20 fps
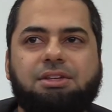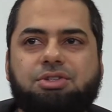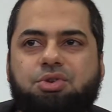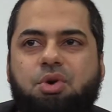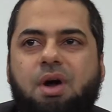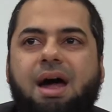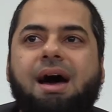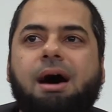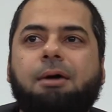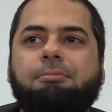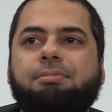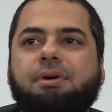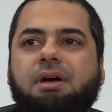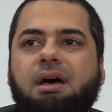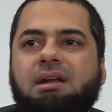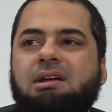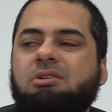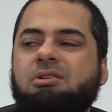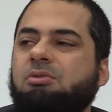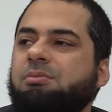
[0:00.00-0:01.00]
trap,
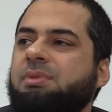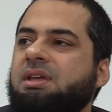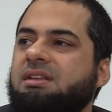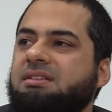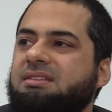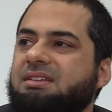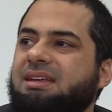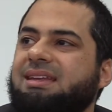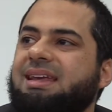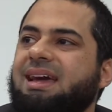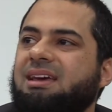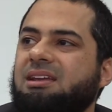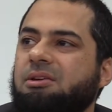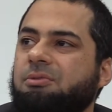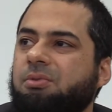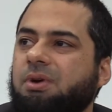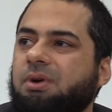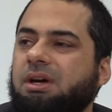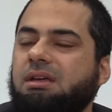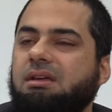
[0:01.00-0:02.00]
and I don't mean this in a
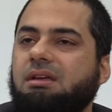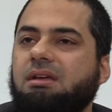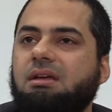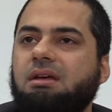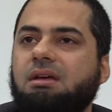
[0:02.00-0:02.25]
negative way.